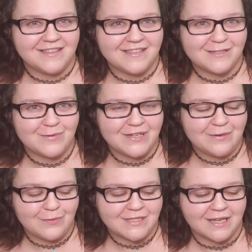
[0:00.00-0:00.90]
This
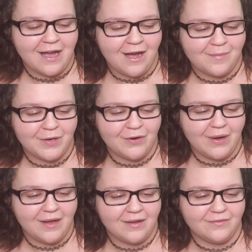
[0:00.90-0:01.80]
one was a combo
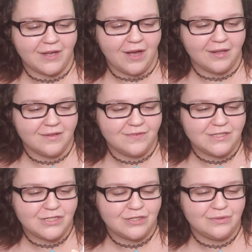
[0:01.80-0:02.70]
of Olive
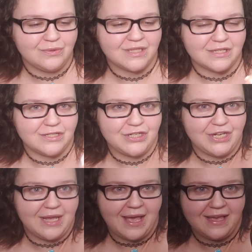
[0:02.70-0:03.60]
and June's
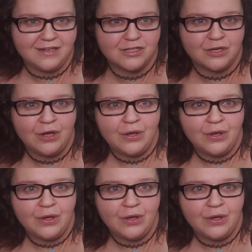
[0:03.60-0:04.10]
GH,